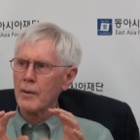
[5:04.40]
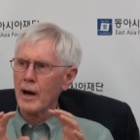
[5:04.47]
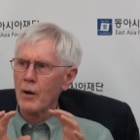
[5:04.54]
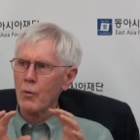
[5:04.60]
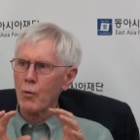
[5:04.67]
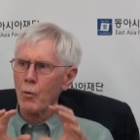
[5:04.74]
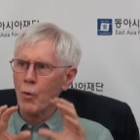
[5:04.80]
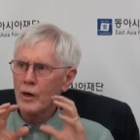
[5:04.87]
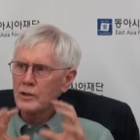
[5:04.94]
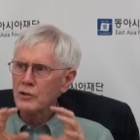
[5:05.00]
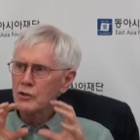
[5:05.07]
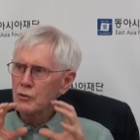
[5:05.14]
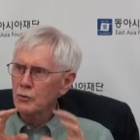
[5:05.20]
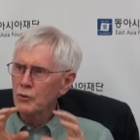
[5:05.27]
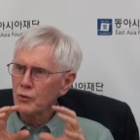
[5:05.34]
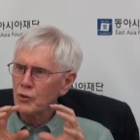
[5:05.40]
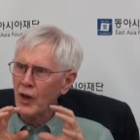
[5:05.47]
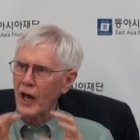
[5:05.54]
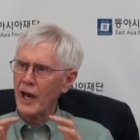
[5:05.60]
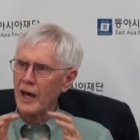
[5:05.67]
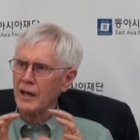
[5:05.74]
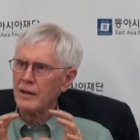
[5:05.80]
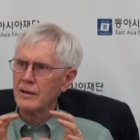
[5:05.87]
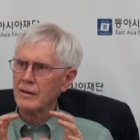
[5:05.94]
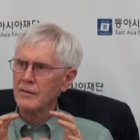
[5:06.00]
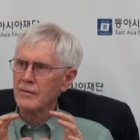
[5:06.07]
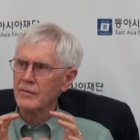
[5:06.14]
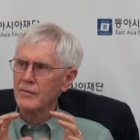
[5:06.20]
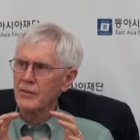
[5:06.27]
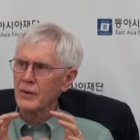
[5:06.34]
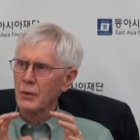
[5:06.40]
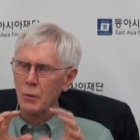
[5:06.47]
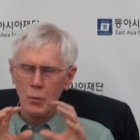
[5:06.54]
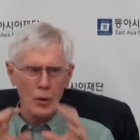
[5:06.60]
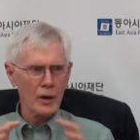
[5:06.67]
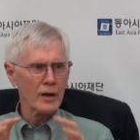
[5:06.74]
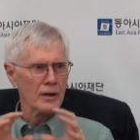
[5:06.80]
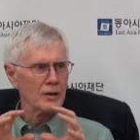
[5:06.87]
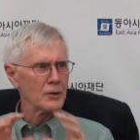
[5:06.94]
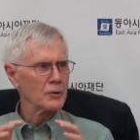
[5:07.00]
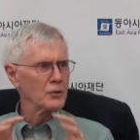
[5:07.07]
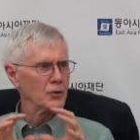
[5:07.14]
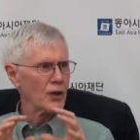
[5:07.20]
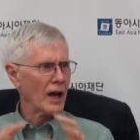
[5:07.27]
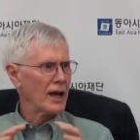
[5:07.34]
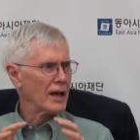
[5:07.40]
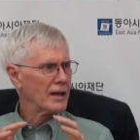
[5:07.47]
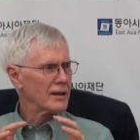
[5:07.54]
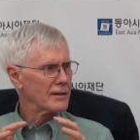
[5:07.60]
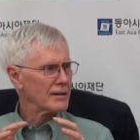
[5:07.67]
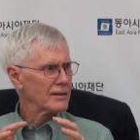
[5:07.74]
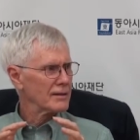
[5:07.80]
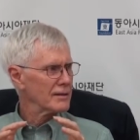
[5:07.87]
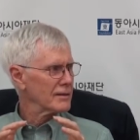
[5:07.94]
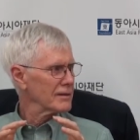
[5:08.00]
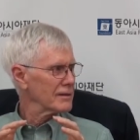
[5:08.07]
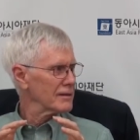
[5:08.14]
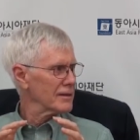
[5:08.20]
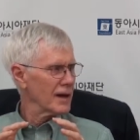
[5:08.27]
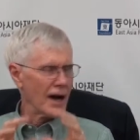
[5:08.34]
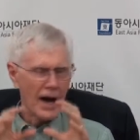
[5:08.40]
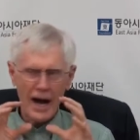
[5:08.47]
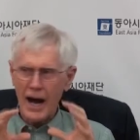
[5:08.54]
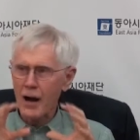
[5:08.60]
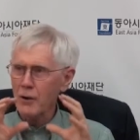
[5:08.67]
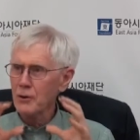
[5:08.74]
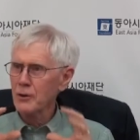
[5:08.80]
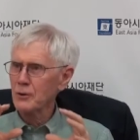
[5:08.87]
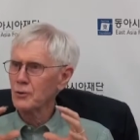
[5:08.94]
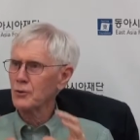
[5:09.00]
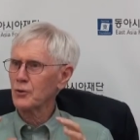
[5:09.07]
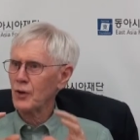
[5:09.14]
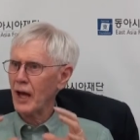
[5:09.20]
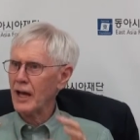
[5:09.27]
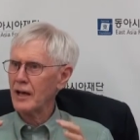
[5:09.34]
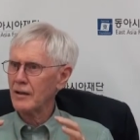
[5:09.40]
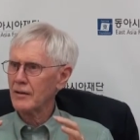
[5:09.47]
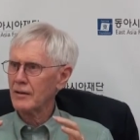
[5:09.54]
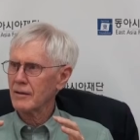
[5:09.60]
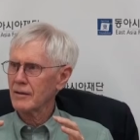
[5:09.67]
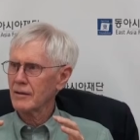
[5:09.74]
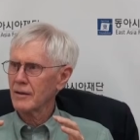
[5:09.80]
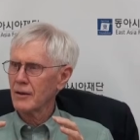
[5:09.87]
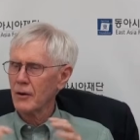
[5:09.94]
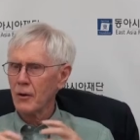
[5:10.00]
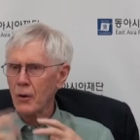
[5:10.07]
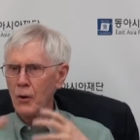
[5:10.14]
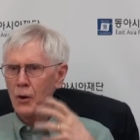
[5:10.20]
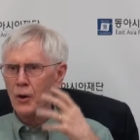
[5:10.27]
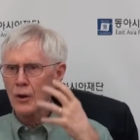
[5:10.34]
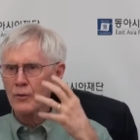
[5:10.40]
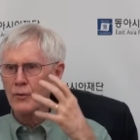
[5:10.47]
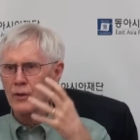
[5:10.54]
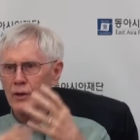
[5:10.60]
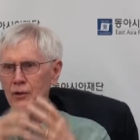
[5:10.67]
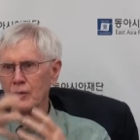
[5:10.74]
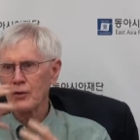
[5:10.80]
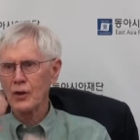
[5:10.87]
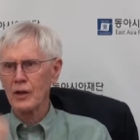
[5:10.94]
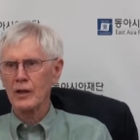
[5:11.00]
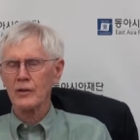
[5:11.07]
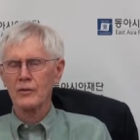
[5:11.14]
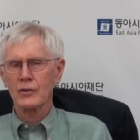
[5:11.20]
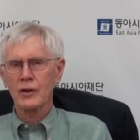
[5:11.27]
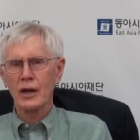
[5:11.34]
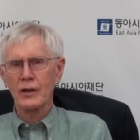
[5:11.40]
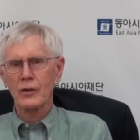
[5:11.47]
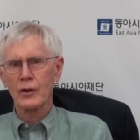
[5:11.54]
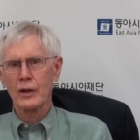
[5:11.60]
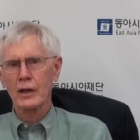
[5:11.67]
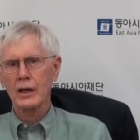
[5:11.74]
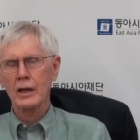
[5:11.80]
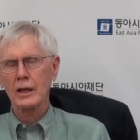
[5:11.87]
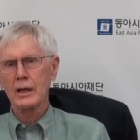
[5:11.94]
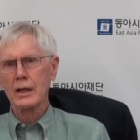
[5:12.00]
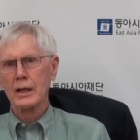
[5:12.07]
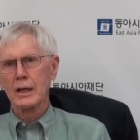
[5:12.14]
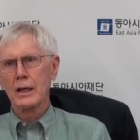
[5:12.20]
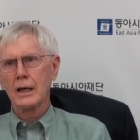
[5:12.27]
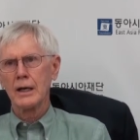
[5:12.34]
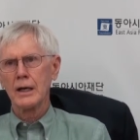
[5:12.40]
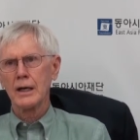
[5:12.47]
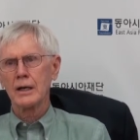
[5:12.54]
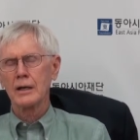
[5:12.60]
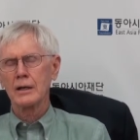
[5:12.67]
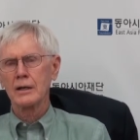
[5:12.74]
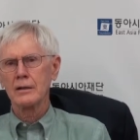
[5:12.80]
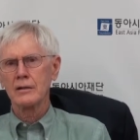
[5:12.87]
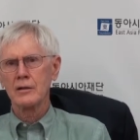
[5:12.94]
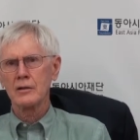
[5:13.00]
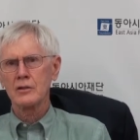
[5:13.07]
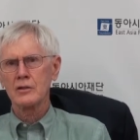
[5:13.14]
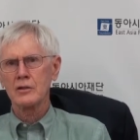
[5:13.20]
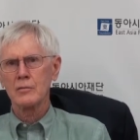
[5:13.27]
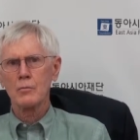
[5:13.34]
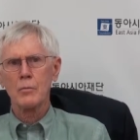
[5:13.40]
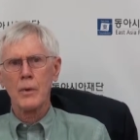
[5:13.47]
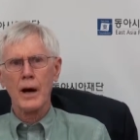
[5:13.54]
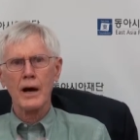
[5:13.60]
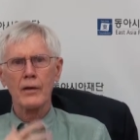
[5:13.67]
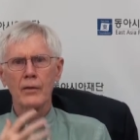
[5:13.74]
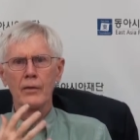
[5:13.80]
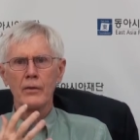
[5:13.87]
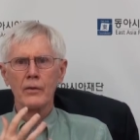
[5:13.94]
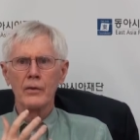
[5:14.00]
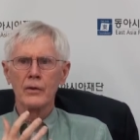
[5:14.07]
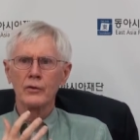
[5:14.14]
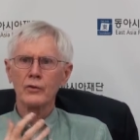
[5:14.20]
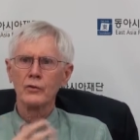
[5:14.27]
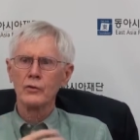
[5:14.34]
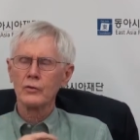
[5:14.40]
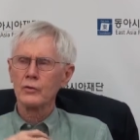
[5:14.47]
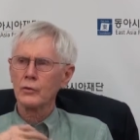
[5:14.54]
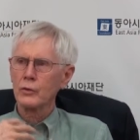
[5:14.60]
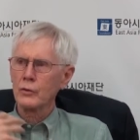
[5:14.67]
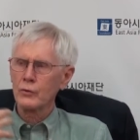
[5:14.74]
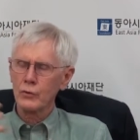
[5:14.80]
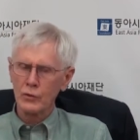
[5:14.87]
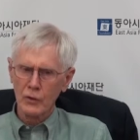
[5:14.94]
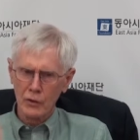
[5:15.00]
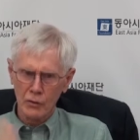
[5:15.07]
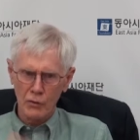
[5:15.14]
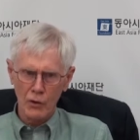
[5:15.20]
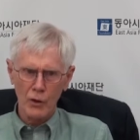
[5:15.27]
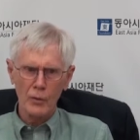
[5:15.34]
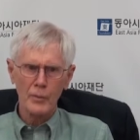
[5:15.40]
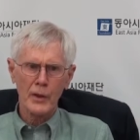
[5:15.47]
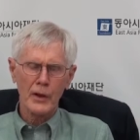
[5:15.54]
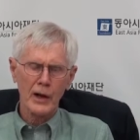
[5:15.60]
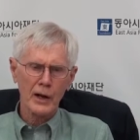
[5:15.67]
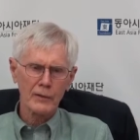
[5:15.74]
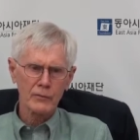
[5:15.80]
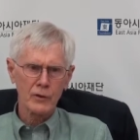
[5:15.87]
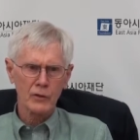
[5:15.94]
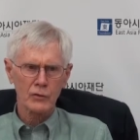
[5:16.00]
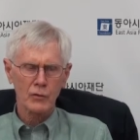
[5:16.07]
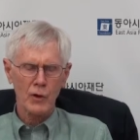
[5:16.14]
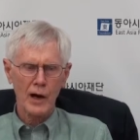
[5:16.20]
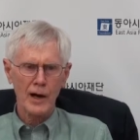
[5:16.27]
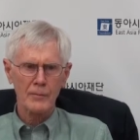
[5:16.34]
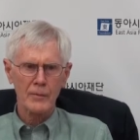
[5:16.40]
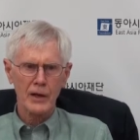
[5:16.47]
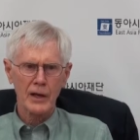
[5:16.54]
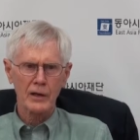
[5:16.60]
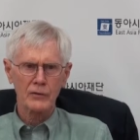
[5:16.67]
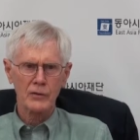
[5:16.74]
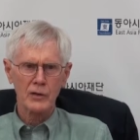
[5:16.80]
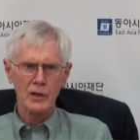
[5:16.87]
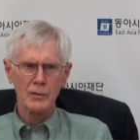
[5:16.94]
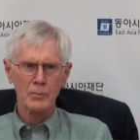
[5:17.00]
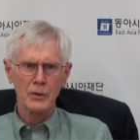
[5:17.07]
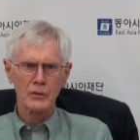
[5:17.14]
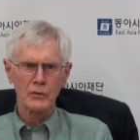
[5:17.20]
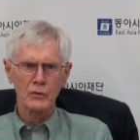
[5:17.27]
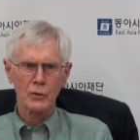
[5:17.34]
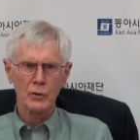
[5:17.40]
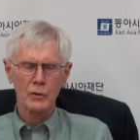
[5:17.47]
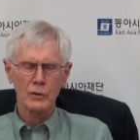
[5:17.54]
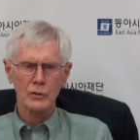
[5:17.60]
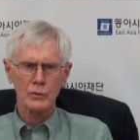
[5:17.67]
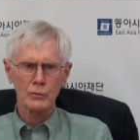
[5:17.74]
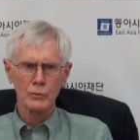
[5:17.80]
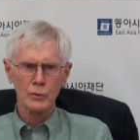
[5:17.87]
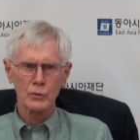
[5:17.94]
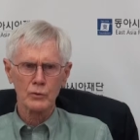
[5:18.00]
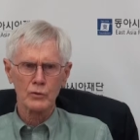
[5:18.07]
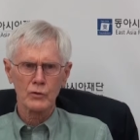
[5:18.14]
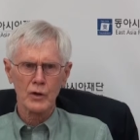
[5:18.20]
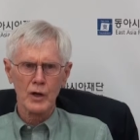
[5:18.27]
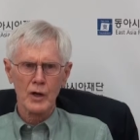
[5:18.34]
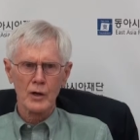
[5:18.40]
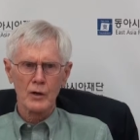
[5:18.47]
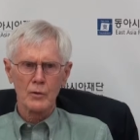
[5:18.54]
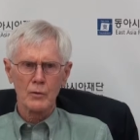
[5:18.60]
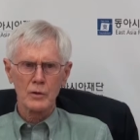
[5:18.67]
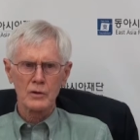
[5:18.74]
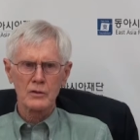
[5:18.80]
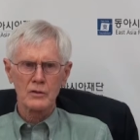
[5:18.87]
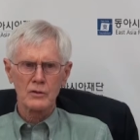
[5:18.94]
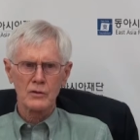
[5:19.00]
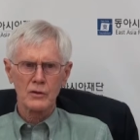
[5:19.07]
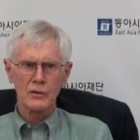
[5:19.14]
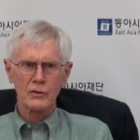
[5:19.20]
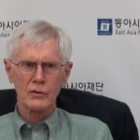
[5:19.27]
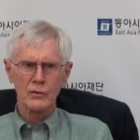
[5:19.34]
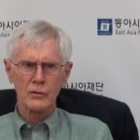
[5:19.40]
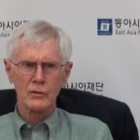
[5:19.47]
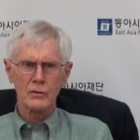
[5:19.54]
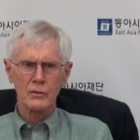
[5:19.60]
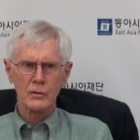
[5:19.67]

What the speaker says: about what you say, where you say it, how you say it. All of these things, I think, are conditioned by this sort of syndrome that I've described that has deep historical roots, which is this